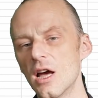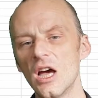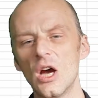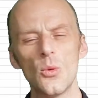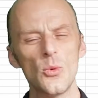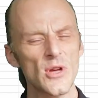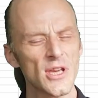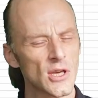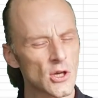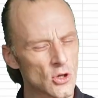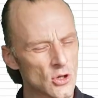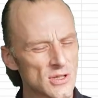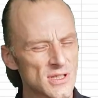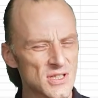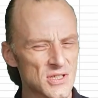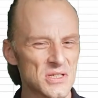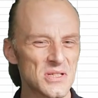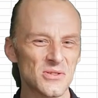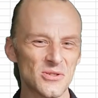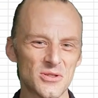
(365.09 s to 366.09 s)
We could
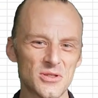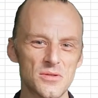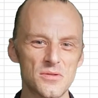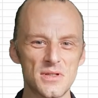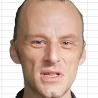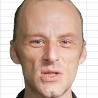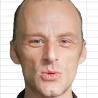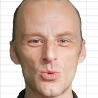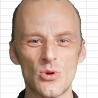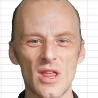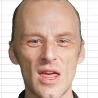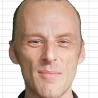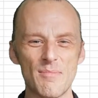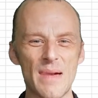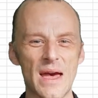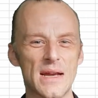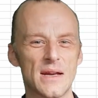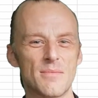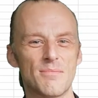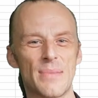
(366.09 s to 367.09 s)
still do this with a
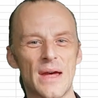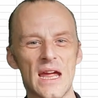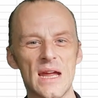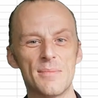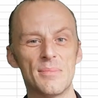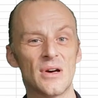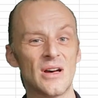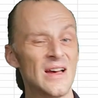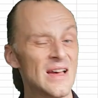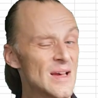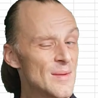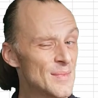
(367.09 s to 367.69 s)
pen and paper,